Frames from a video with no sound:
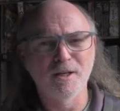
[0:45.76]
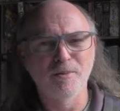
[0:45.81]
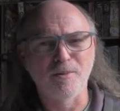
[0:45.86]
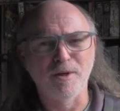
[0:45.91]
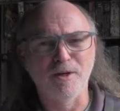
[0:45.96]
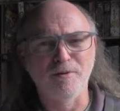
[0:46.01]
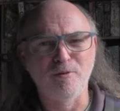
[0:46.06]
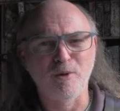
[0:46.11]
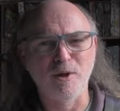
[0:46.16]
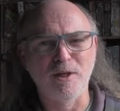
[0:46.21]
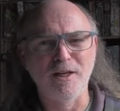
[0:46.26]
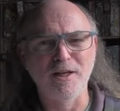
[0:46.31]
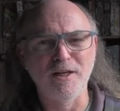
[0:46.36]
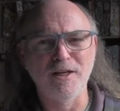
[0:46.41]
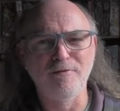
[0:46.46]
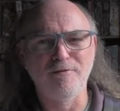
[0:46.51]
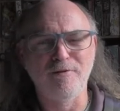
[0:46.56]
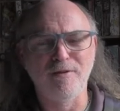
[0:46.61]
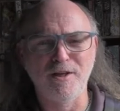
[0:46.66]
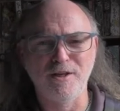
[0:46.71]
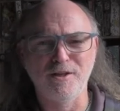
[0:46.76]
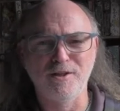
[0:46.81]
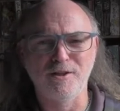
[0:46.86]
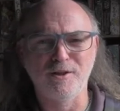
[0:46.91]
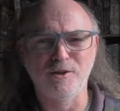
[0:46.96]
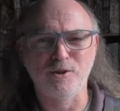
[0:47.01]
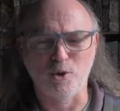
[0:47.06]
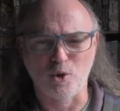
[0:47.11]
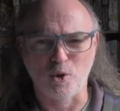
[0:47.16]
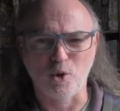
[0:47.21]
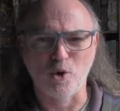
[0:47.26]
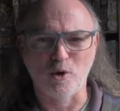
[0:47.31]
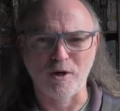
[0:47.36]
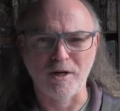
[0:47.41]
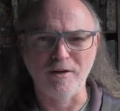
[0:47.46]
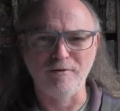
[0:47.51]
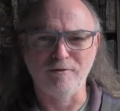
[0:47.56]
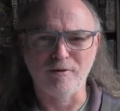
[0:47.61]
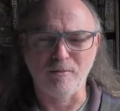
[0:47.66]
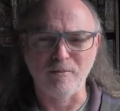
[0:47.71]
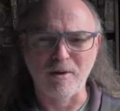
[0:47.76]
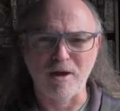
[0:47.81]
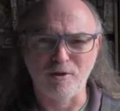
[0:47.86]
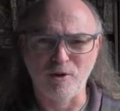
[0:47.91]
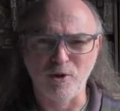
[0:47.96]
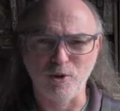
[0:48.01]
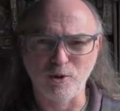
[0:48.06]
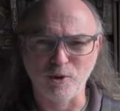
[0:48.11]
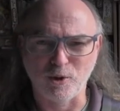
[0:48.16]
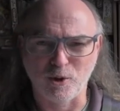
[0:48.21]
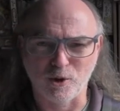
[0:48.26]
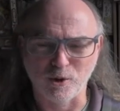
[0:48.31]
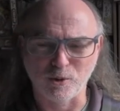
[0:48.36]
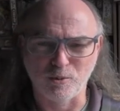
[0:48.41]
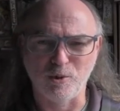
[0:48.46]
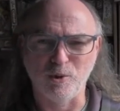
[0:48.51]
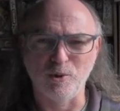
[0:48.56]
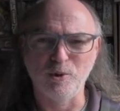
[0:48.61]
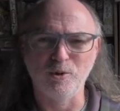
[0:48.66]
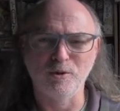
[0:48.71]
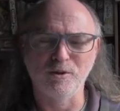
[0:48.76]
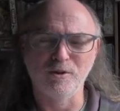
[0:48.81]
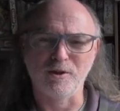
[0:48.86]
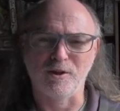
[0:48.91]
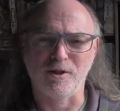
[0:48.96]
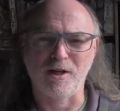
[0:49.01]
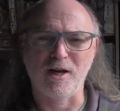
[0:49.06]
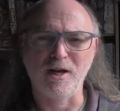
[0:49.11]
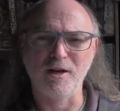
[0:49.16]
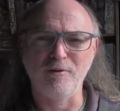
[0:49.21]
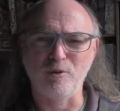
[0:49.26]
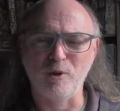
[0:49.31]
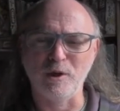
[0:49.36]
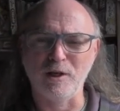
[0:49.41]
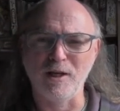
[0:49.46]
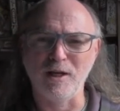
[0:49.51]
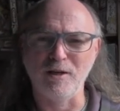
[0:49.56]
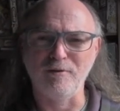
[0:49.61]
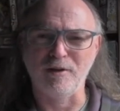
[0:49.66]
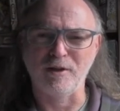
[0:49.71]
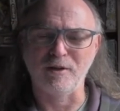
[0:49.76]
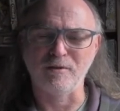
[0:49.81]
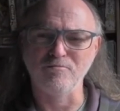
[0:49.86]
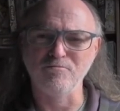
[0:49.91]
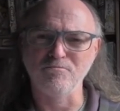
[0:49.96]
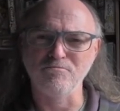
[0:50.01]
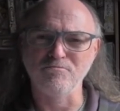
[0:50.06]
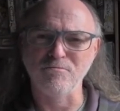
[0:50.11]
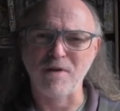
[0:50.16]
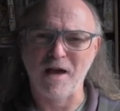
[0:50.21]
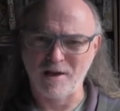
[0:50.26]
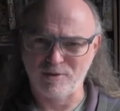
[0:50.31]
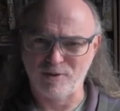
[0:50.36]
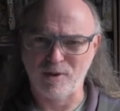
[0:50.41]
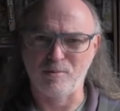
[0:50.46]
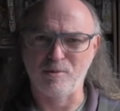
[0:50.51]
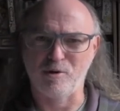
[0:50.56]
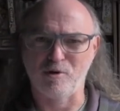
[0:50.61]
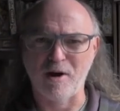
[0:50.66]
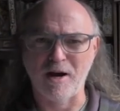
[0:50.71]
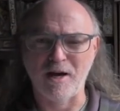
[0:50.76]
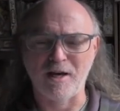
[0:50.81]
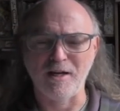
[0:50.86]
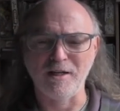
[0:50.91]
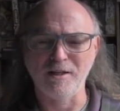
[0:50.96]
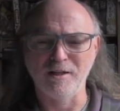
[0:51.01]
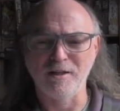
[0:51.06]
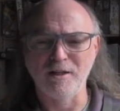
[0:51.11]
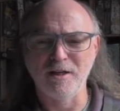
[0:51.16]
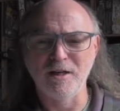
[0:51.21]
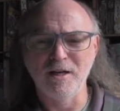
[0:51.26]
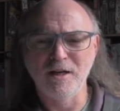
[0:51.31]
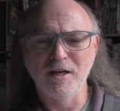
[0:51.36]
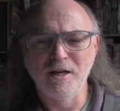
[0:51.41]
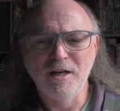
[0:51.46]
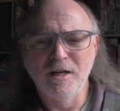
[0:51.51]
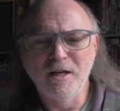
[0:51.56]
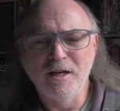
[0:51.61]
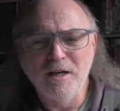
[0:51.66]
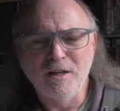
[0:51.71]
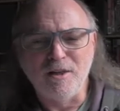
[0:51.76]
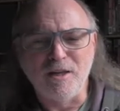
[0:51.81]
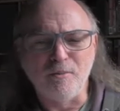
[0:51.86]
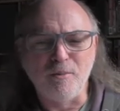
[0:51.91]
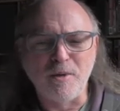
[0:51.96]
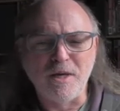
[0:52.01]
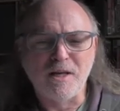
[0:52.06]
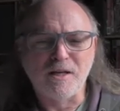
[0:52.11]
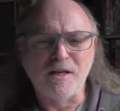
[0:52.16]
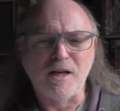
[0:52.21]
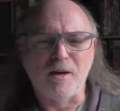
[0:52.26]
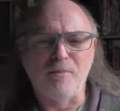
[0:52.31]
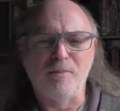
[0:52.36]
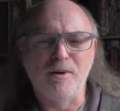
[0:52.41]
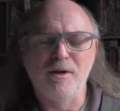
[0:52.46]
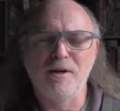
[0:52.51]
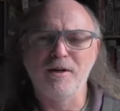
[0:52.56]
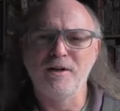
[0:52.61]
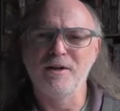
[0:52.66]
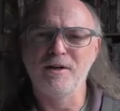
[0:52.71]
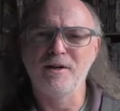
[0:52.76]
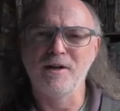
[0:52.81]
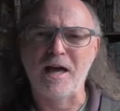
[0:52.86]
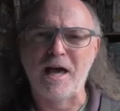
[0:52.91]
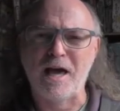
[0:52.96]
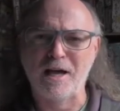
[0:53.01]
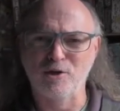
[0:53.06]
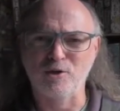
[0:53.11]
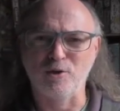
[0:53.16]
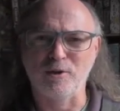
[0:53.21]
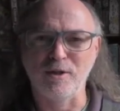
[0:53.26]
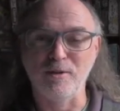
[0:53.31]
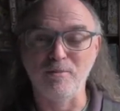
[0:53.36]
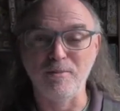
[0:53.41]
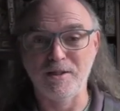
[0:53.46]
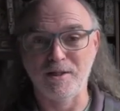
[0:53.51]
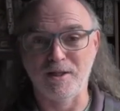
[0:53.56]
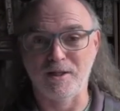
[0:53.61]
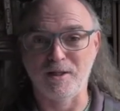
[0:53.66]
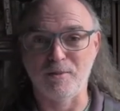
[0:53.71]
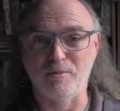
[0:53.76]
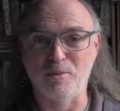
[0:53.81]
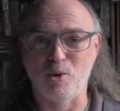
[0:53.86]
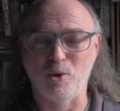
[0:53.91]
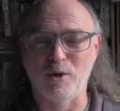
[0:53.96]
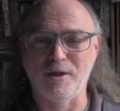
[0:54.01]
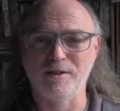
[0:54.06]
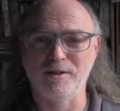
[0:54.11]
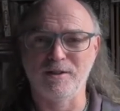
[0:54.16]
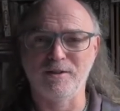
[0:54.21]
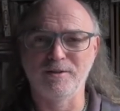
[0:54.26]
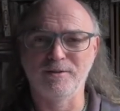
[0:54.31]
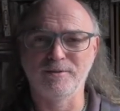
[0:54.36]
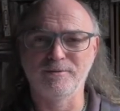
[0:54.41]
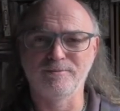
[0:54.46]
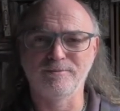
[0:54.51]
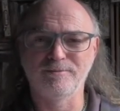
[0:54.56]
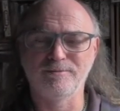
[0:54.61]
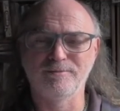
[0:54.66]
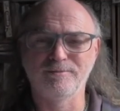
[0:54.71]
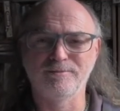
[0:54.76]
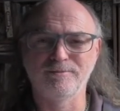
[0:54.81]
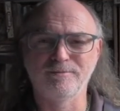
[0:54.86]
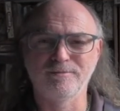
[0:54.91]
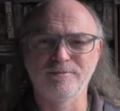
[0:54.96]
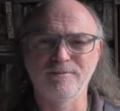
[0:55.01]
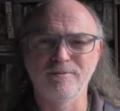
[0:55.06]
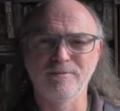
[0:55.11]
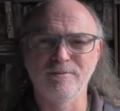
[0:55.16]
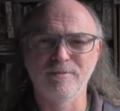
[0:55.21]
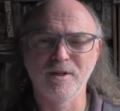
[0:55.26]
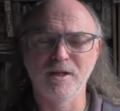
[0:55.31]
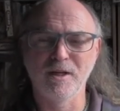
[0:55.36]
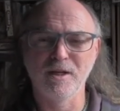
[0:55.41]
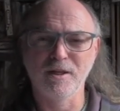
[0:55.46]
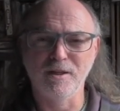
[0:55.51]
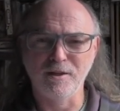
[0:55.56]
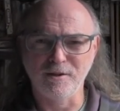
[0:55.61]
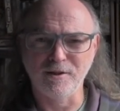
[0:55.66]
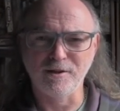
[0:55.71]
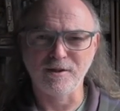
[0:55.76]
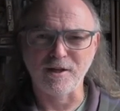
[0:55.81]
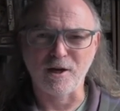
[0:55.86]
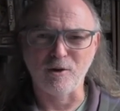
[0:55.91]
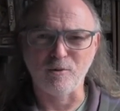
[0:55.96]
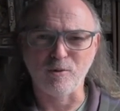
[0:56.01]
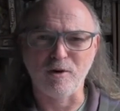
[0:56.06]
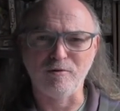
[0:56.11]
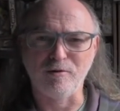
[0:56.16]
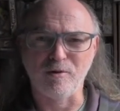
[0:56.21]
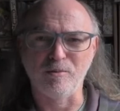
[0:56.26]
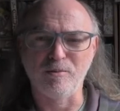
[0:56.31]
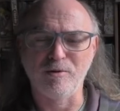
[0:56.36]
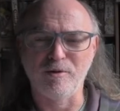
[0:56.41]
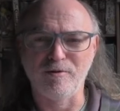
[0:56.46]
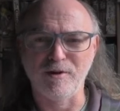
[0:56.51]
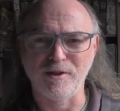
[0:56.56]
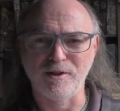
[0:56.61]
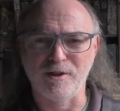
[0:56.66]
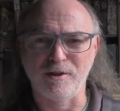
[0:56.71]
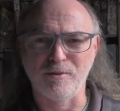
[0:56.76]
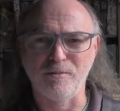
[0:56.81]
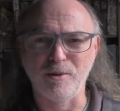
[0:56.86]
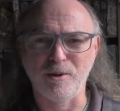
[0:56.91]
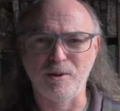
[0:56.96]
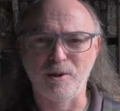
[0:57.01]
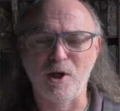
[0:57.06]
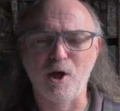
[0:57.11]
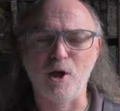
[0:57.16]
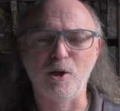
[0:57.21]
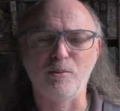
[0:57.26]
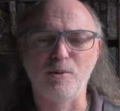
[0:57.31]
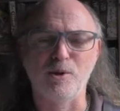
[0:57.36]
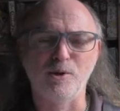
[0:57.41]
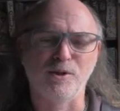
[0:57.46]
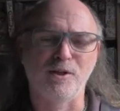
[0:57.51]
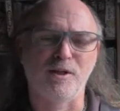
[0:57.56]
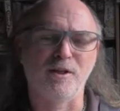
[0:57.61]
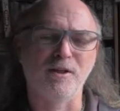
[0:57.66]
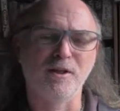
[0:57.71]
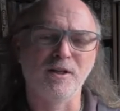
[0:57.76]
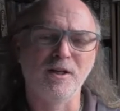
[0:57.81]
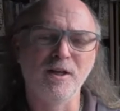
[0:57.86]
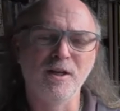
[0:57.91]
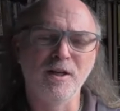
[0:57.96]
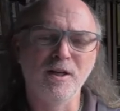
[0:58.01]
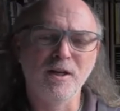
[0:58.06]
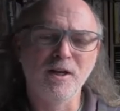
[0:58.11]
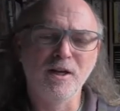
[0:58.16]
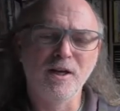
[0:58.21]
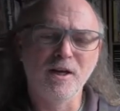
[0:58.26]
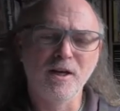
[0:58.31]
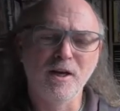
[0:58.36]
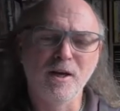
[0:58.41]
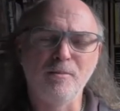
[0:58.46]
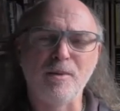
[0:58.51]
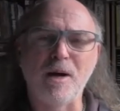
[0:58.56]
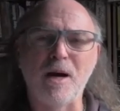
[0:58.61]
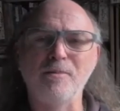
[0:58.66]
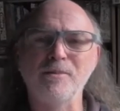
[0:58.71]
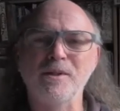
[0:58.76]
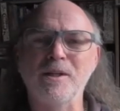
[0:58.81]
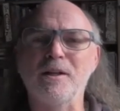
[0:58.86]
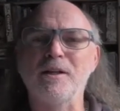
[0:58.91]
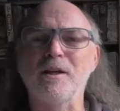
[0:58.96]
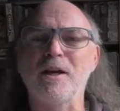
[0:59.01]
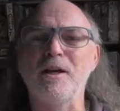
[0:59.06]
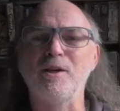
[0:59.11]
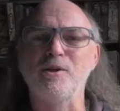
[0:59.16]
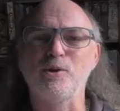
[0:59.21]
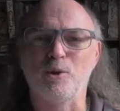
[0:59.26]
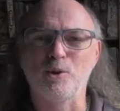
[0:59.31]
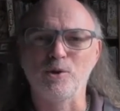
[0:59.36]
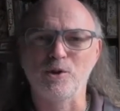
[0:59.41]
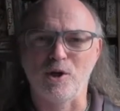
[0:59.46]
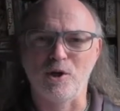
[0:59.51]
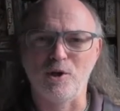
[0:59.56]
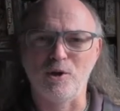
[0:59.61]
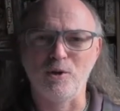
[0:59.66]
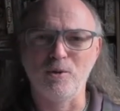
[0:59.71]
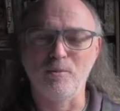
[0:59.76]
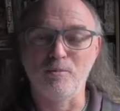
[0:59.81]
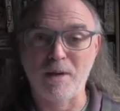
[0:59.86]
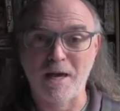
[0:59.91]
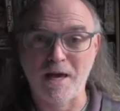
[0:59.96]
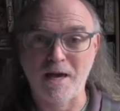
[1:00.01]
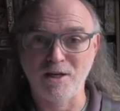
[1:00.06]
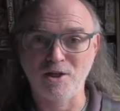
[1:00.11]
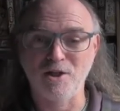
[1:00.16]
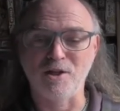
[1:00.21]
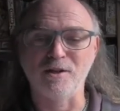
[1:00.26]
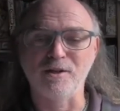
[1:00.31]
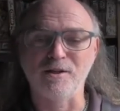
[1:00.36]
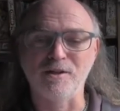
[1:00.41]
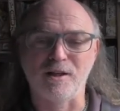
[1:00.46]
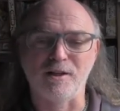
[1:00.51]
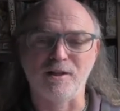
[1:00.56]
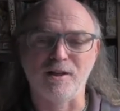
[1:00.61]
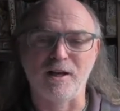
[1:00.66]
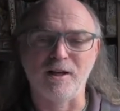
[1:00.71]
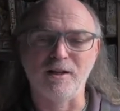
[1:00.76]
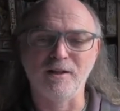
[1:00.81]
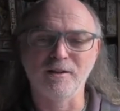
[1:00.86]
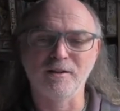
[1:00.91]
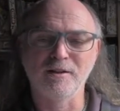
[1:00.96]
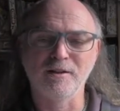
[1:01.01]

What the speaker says: But if we leave this story from Matthew's Gospel today, if we leave it at the parade, then we end up actually missing the point. This is how Reverend Professor Bill Loader puts it. Palm Sunday is also Passion Sunday,